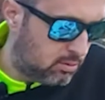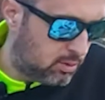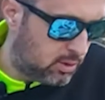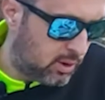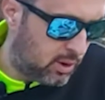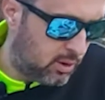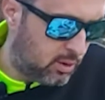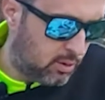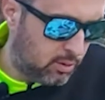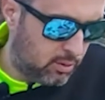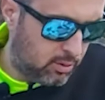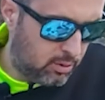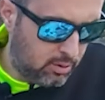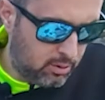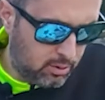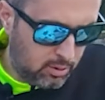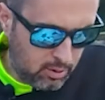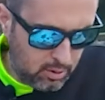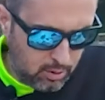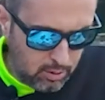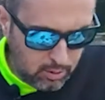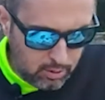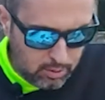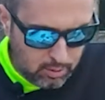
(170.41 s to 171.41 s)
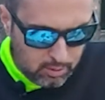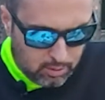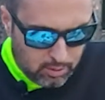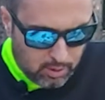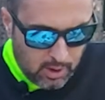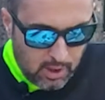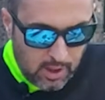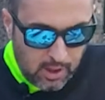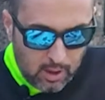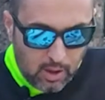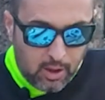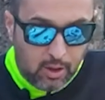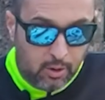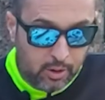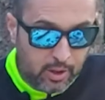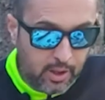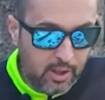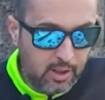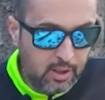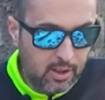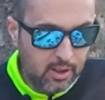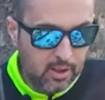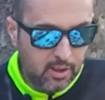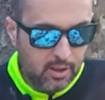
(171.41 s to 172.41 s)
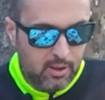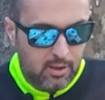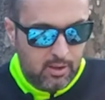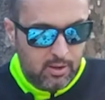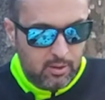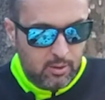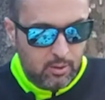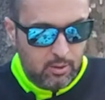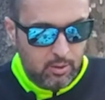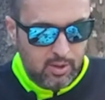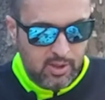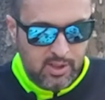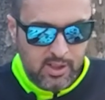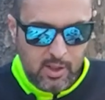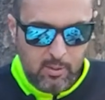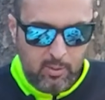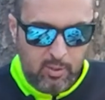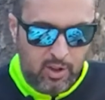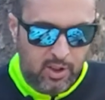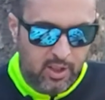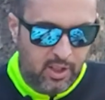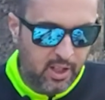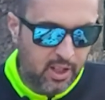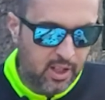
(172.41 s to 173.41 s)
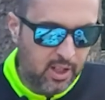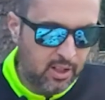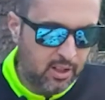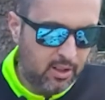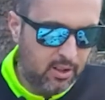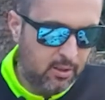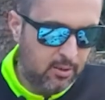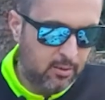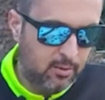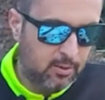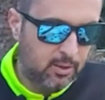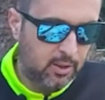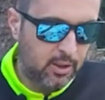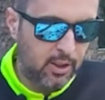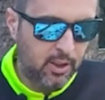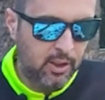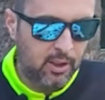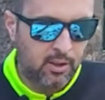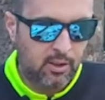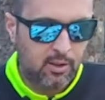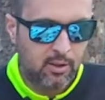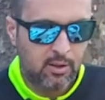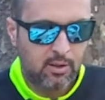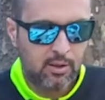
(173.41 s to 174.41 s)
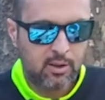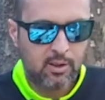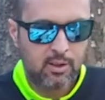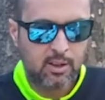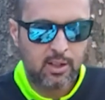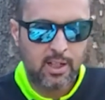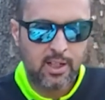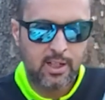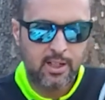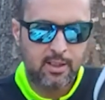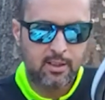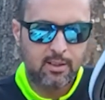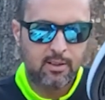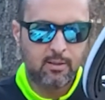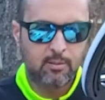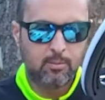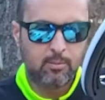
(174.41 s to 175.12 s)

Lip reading: I don't know. Okay, to assemble here in the light.